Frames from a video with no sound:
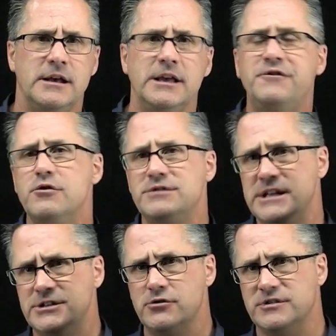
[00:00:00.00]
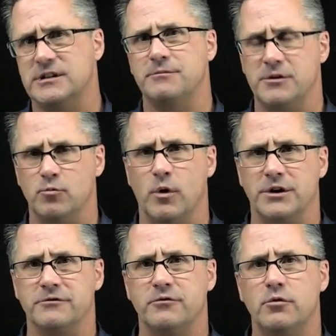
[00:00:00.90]
If you did do something
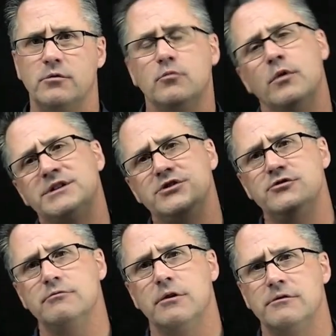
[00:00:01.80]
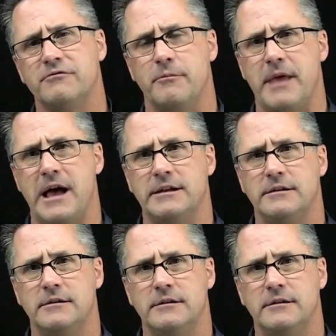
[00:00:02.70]
wonderful, what did you learn from that?